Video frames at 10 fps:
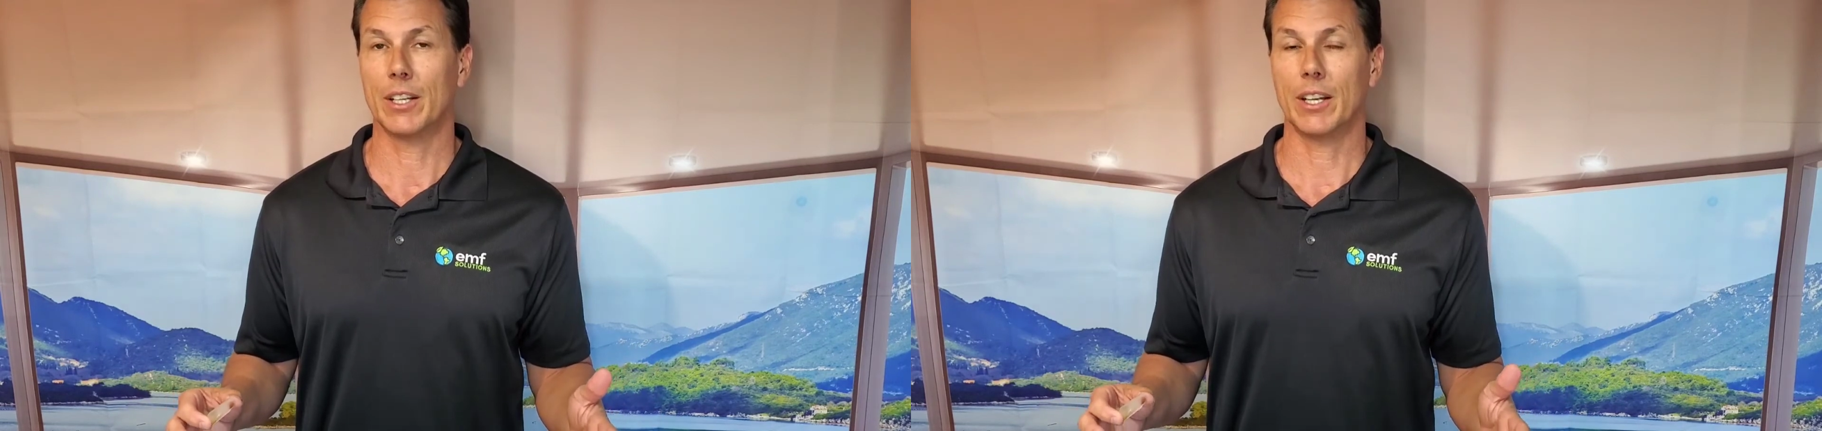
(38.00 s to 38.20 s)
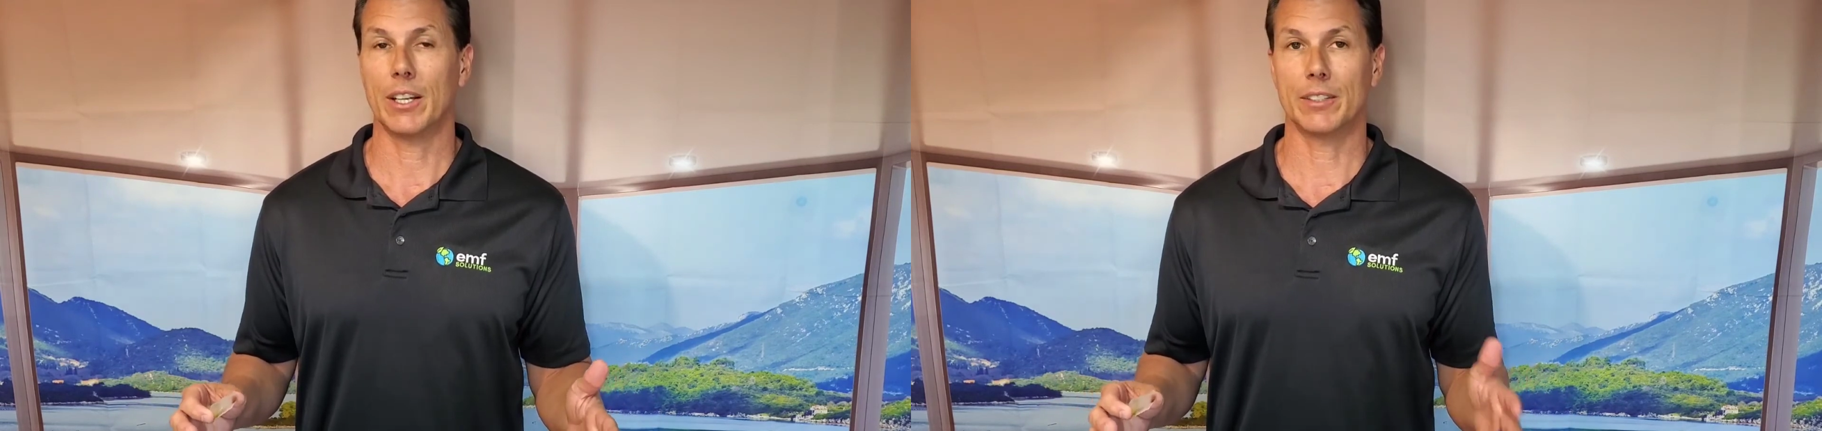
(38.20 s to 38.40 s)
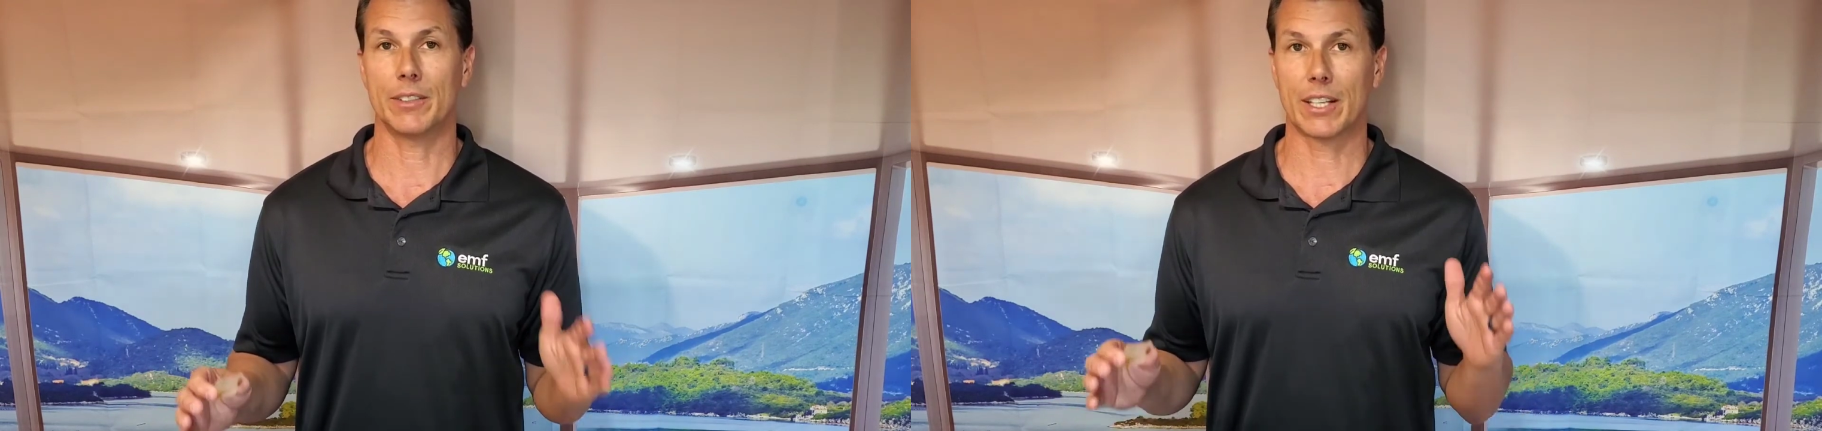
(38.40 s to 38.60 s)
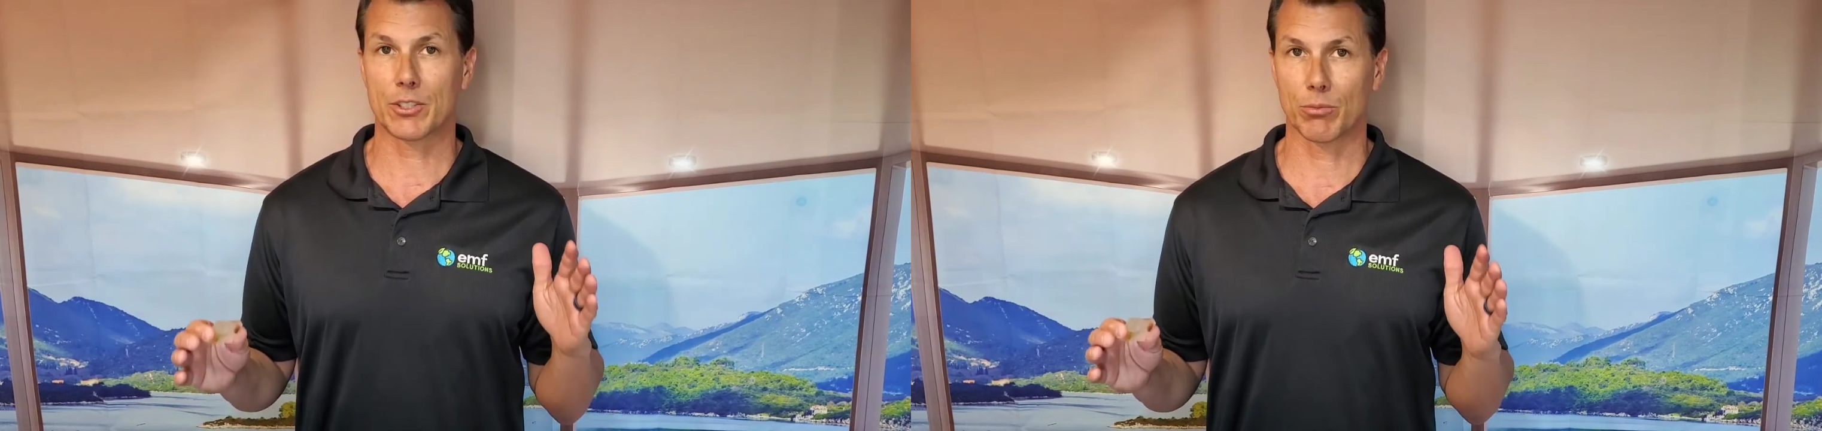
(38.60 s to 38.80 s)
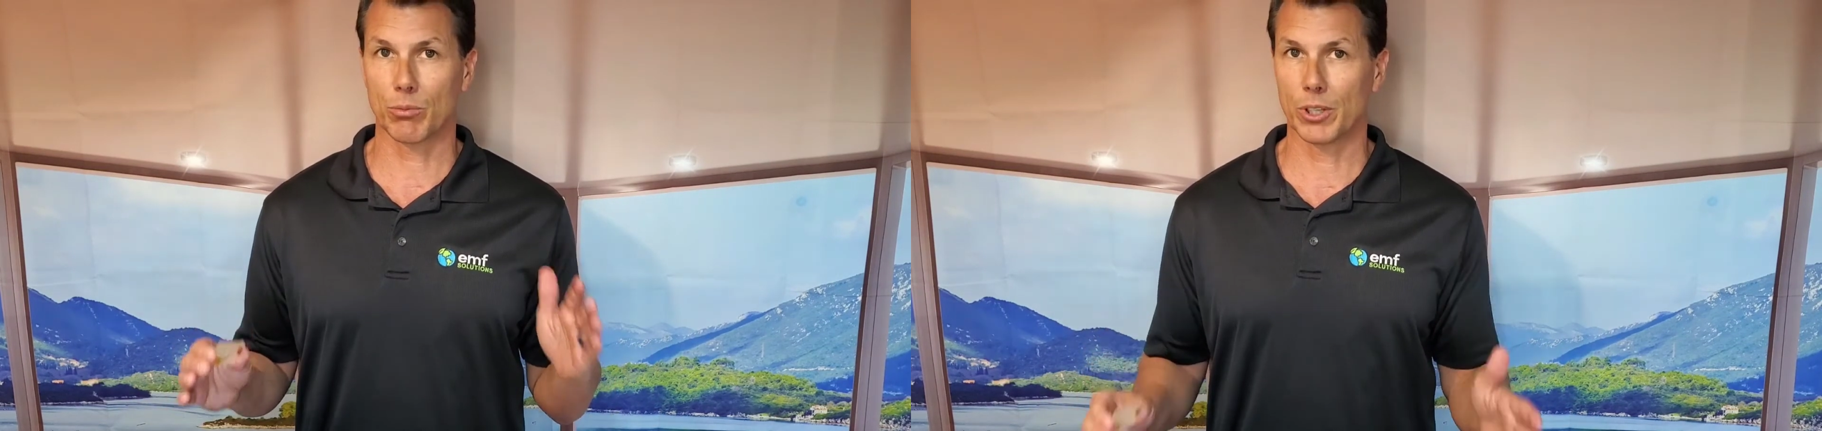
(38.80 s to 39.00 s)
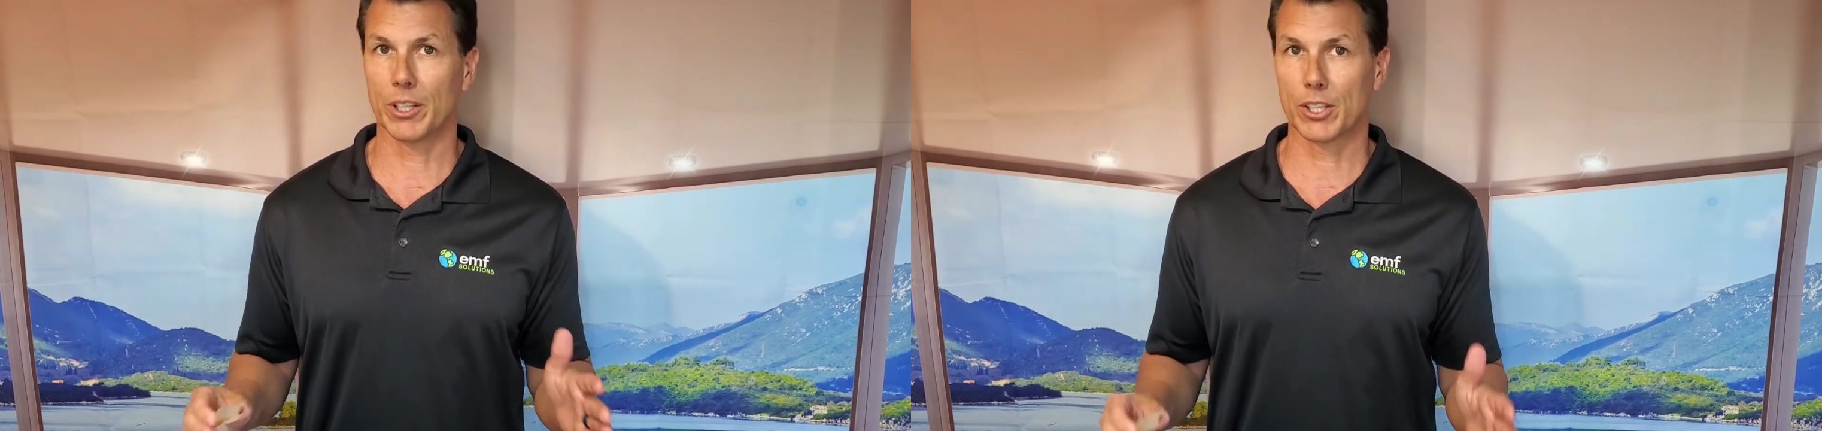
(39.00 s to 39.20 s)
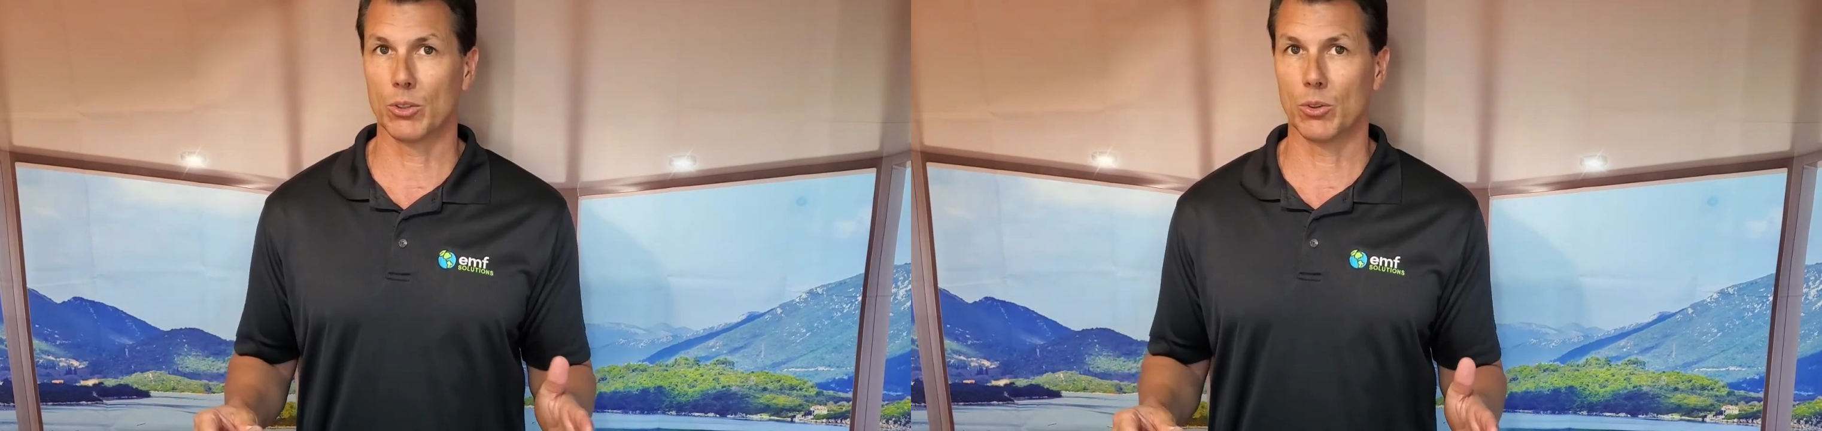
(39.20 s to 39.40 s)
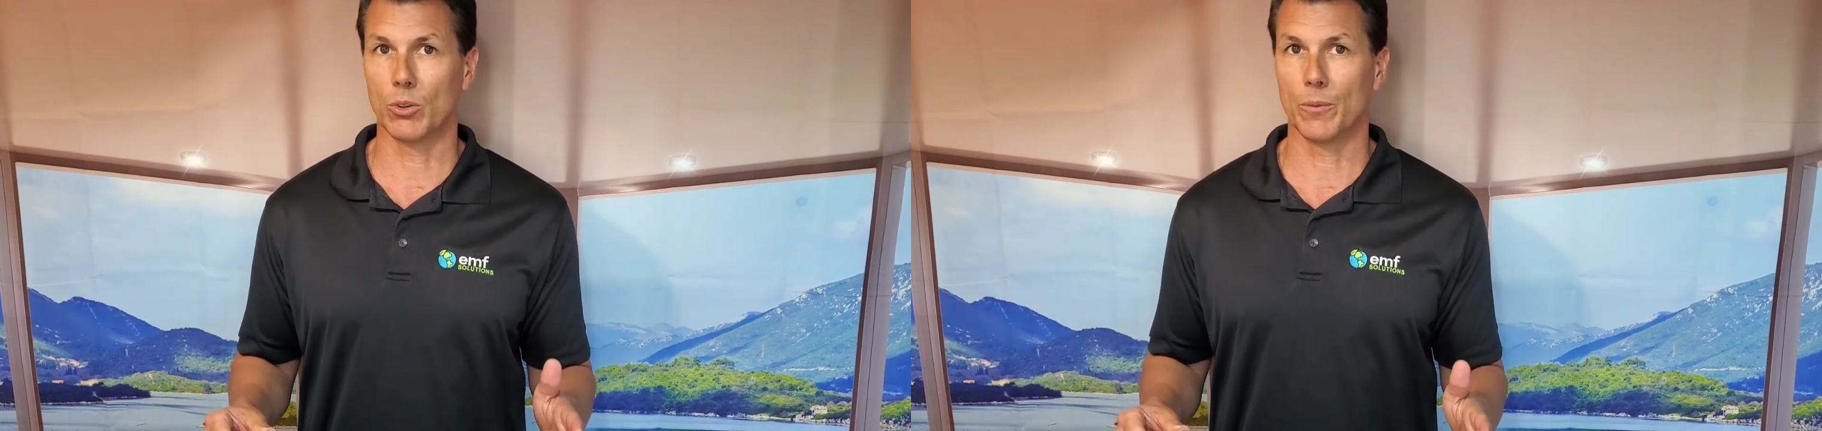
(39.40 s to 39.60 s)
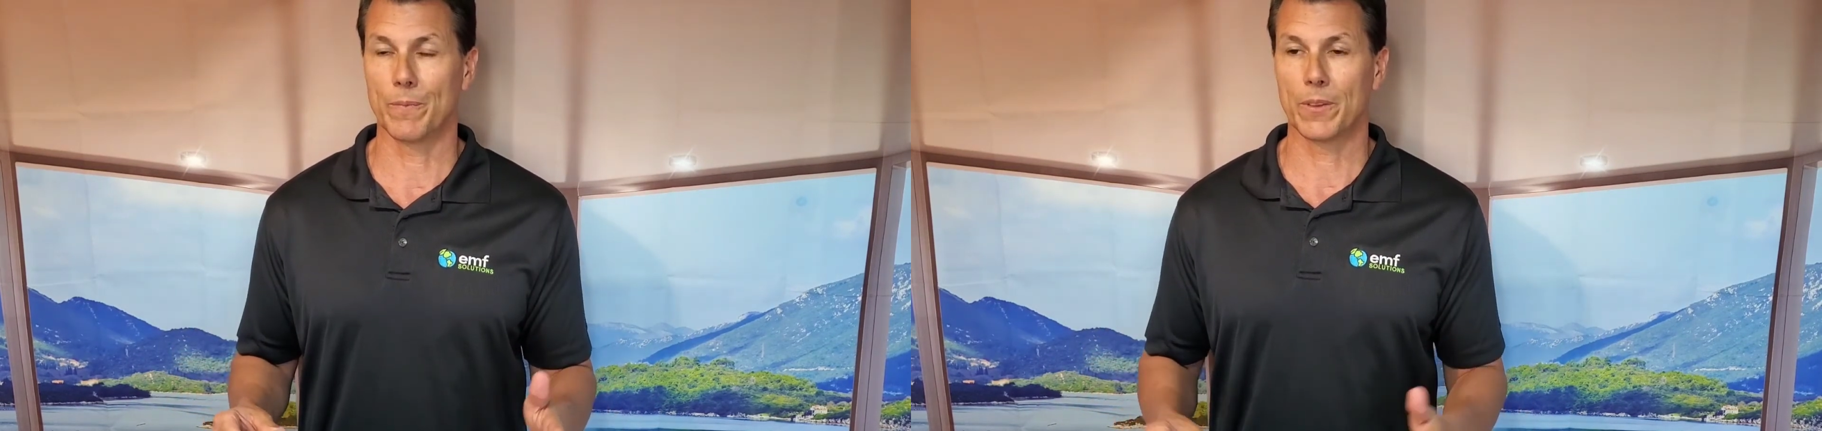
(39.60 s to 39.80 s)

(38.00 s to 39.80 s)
And that's really cool.